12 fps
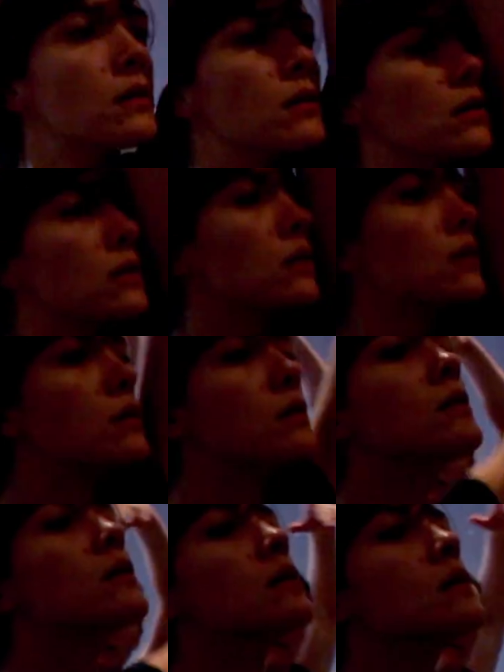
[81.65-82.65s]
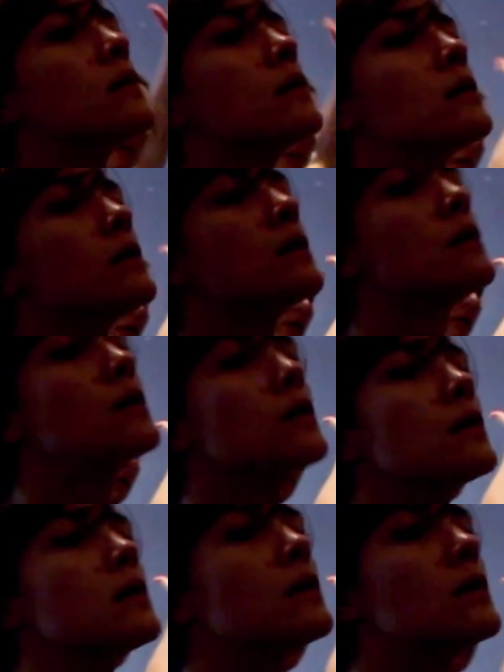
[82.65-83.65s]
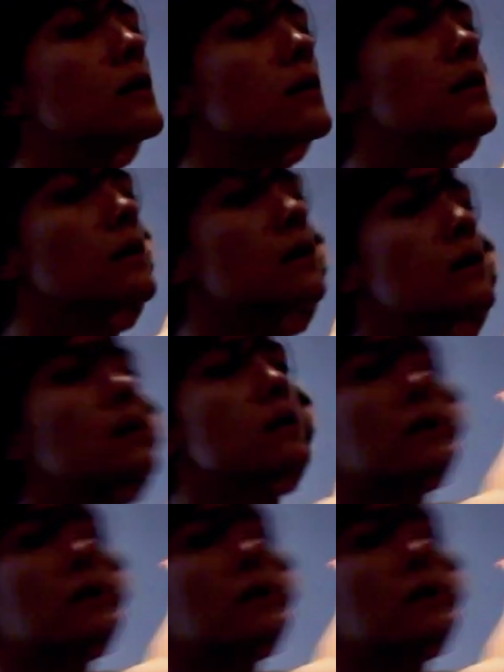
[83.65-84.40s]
feels like this massive figure who wanted to